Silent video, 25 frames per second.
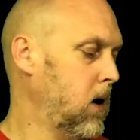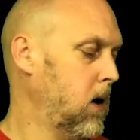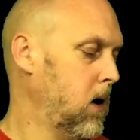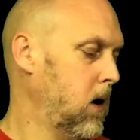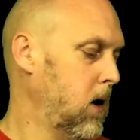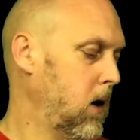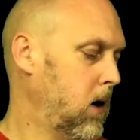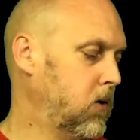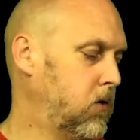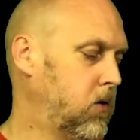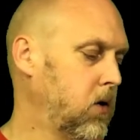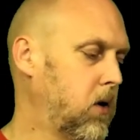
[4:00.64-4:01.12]

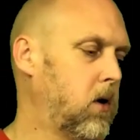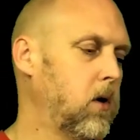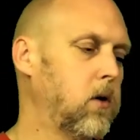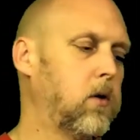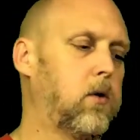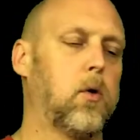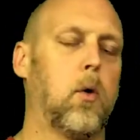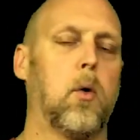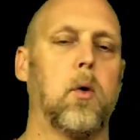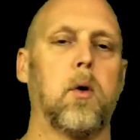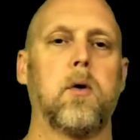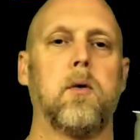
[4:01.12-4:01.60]
is a good
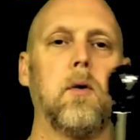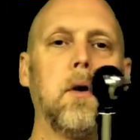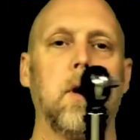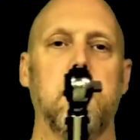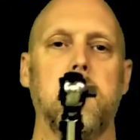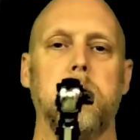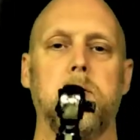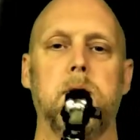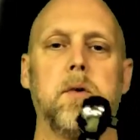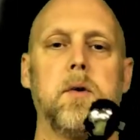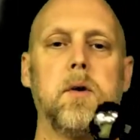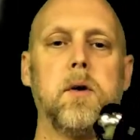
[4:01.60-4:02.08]
torque
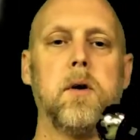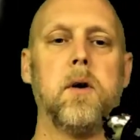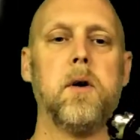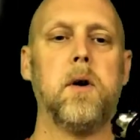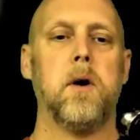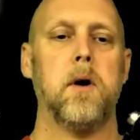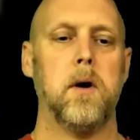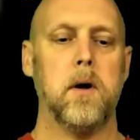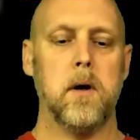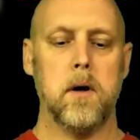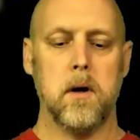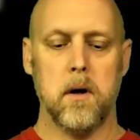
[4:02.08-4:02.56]
wrench.
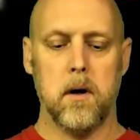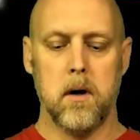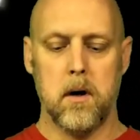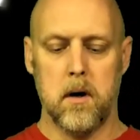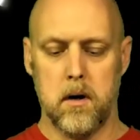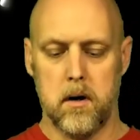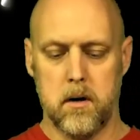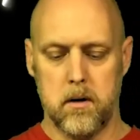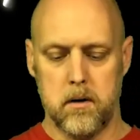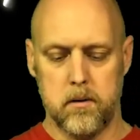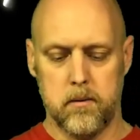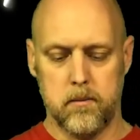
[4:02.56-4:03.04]

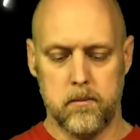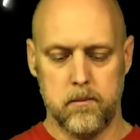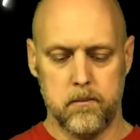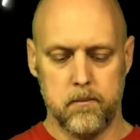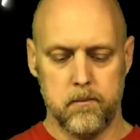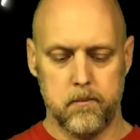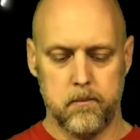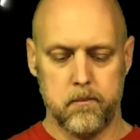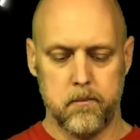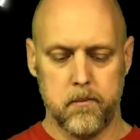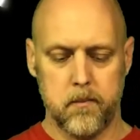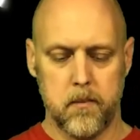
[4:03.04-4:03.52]

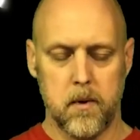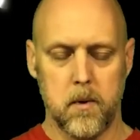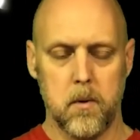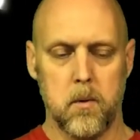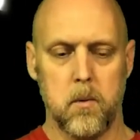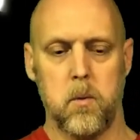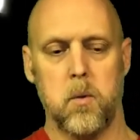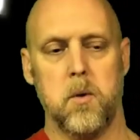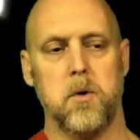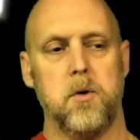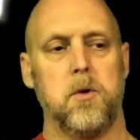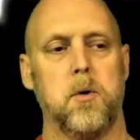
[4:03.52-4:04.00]

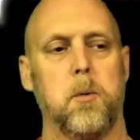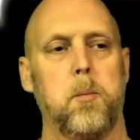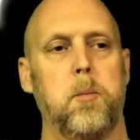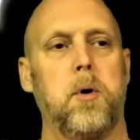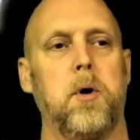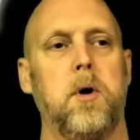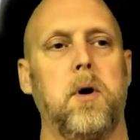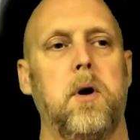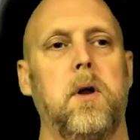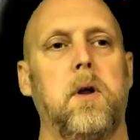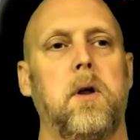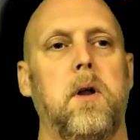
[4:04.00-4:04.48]
When you're
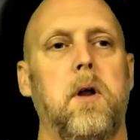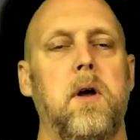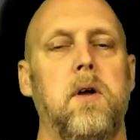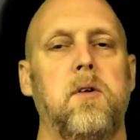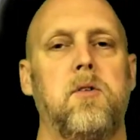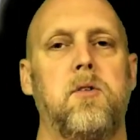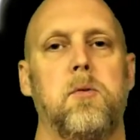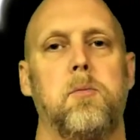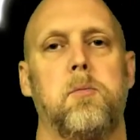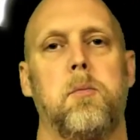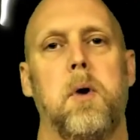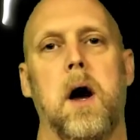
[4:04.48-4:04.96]
putting the
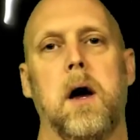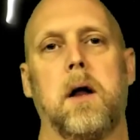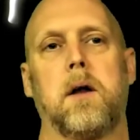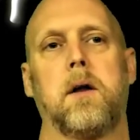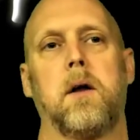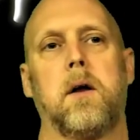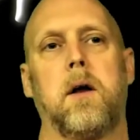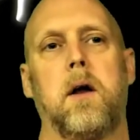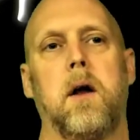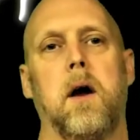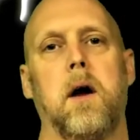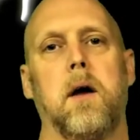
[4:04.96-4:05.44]
engine back
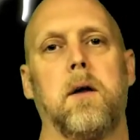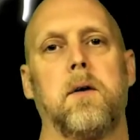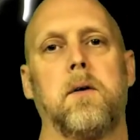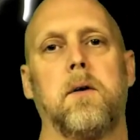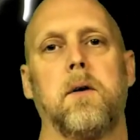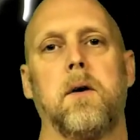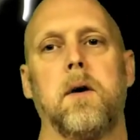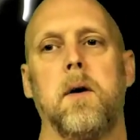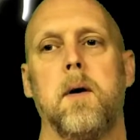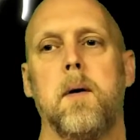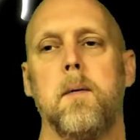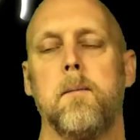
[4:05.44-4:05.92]

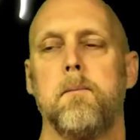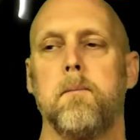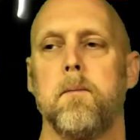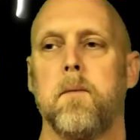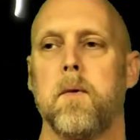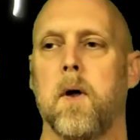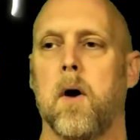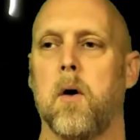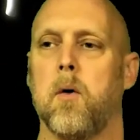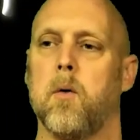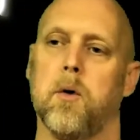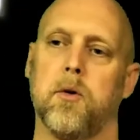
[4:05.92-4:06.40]
together
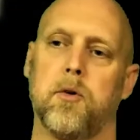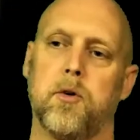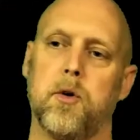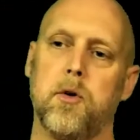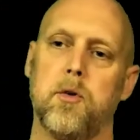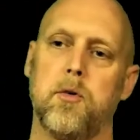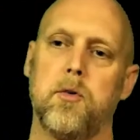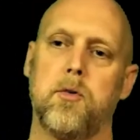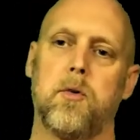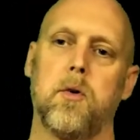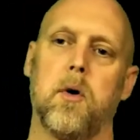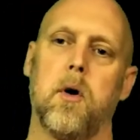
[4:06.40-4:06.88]
on a
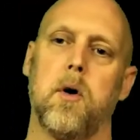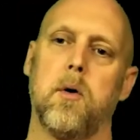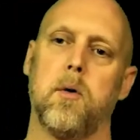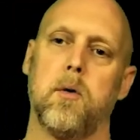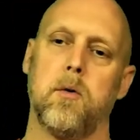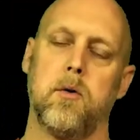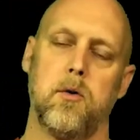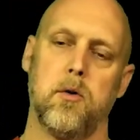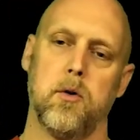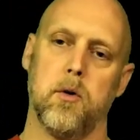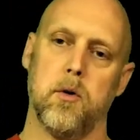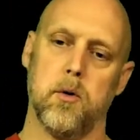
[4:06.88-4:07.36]

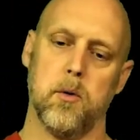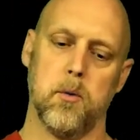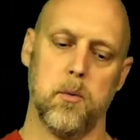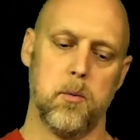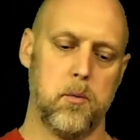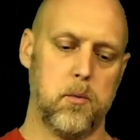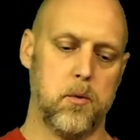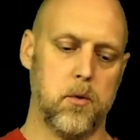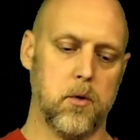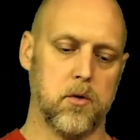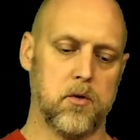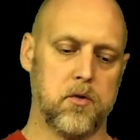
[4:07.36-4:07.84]
2-stroke,
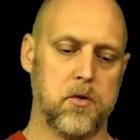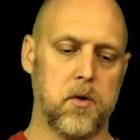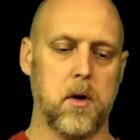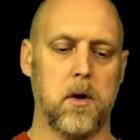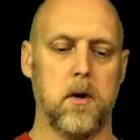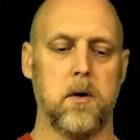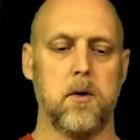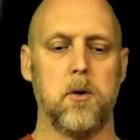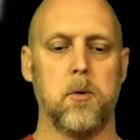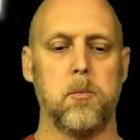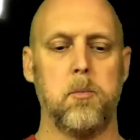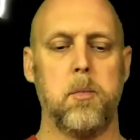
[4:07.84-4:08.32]
your
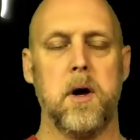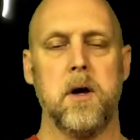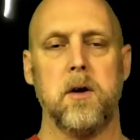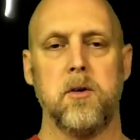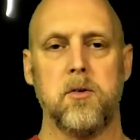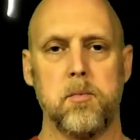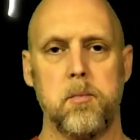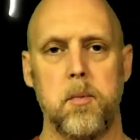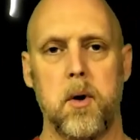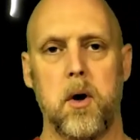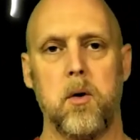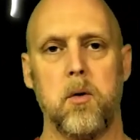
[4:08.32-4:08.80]
cylinder base
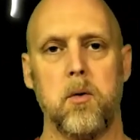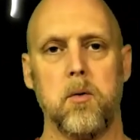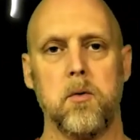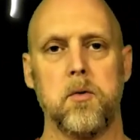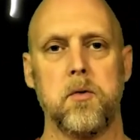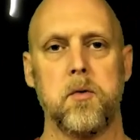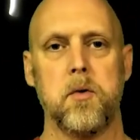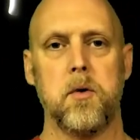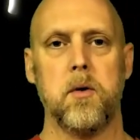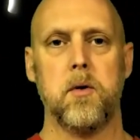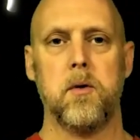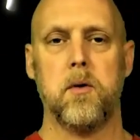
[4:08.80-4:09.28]

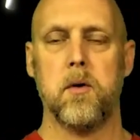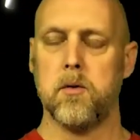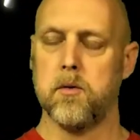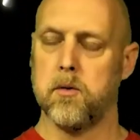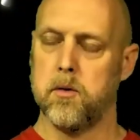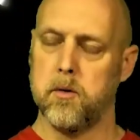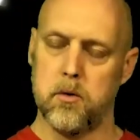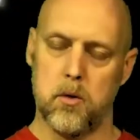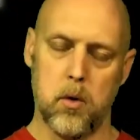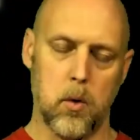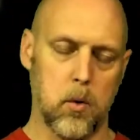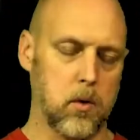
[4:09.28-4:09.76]
bolts, there's a
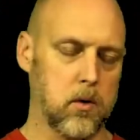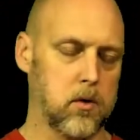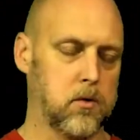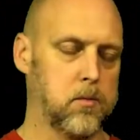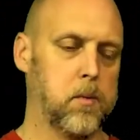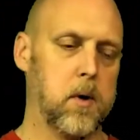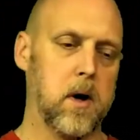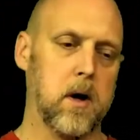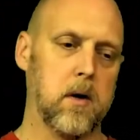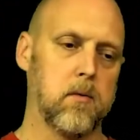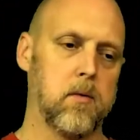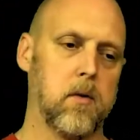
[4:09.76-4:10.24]
torque
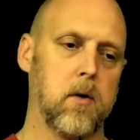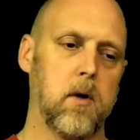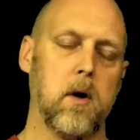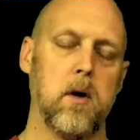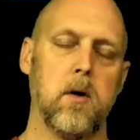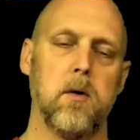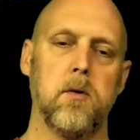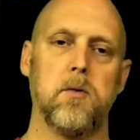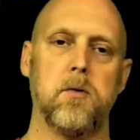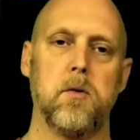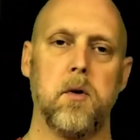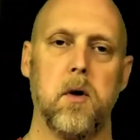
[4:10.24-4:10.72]
spec for
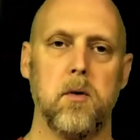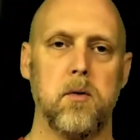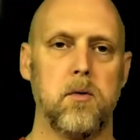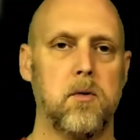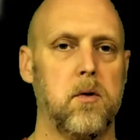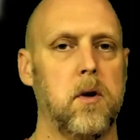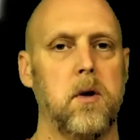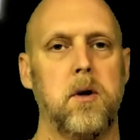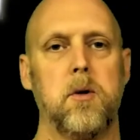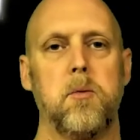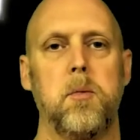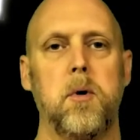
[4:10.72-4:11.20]
those. Those
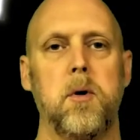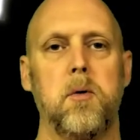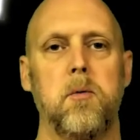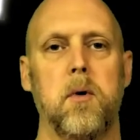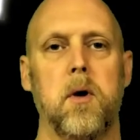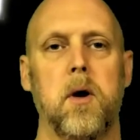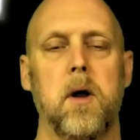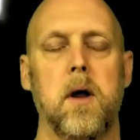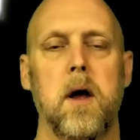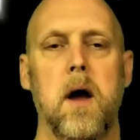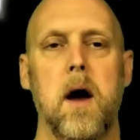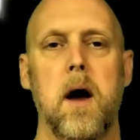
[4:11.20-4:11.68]
need to be
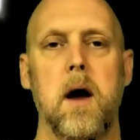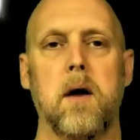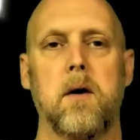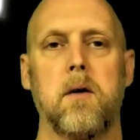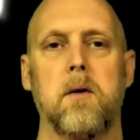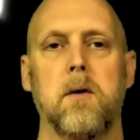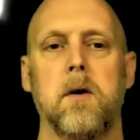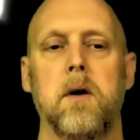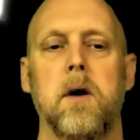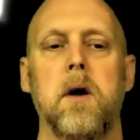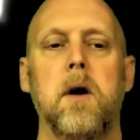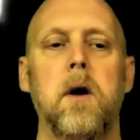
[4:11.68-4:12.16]
really
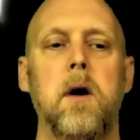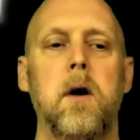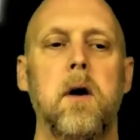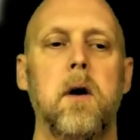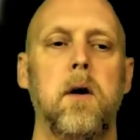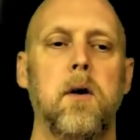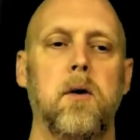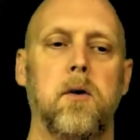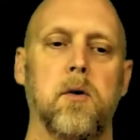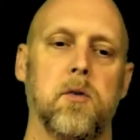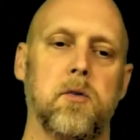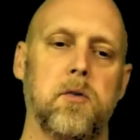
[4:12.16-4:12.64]
accurate.
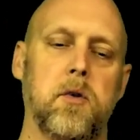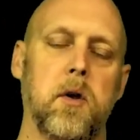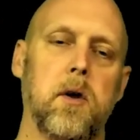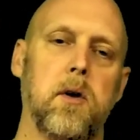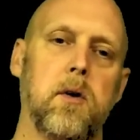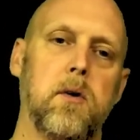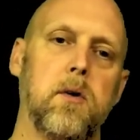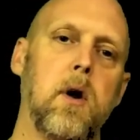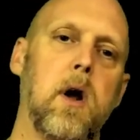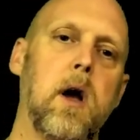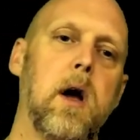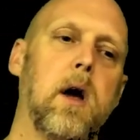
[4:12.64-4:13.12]
Your
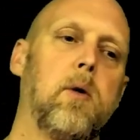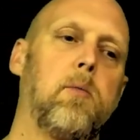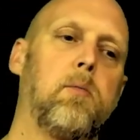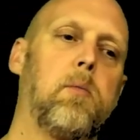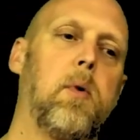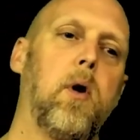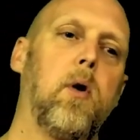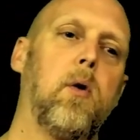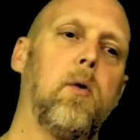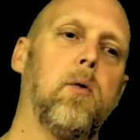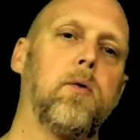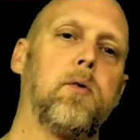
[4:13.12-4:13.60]
cylinder head
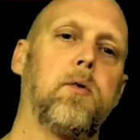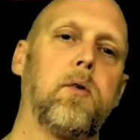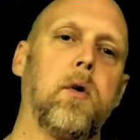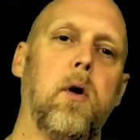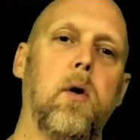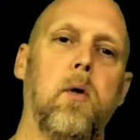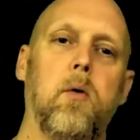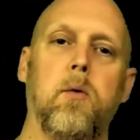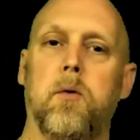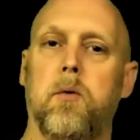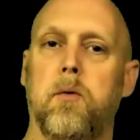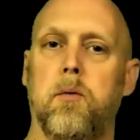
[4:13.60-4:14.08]
bolts
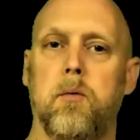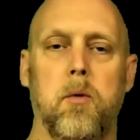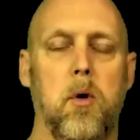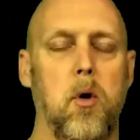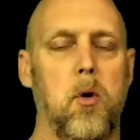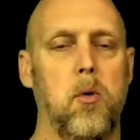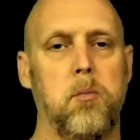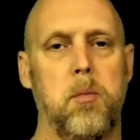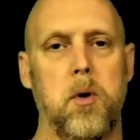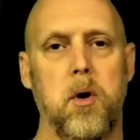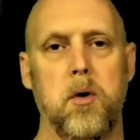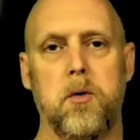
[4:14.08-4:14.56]
on
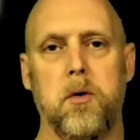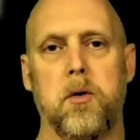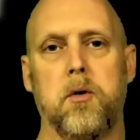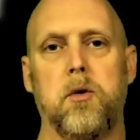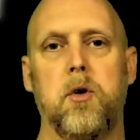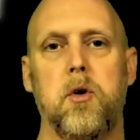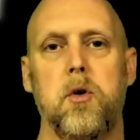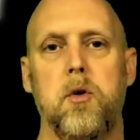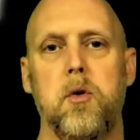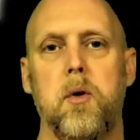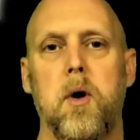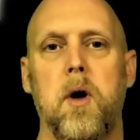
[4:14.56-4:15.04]
both a
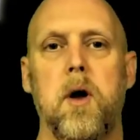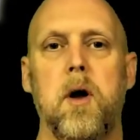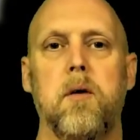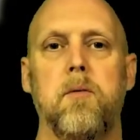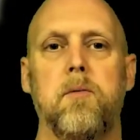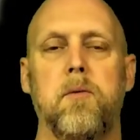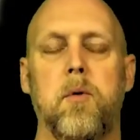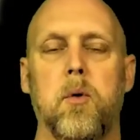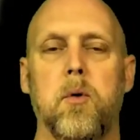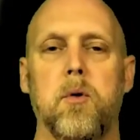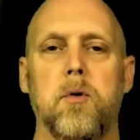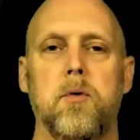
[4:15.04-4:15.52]
2 and
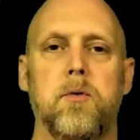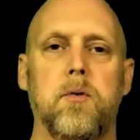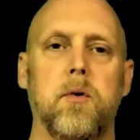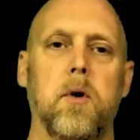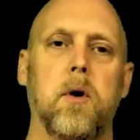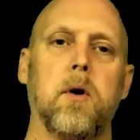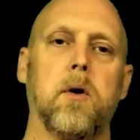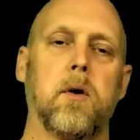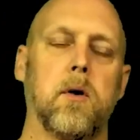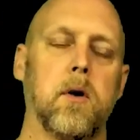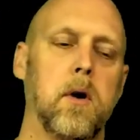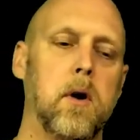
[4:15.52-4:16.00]

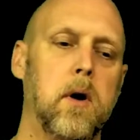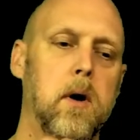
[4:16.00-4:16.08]
4-stroke,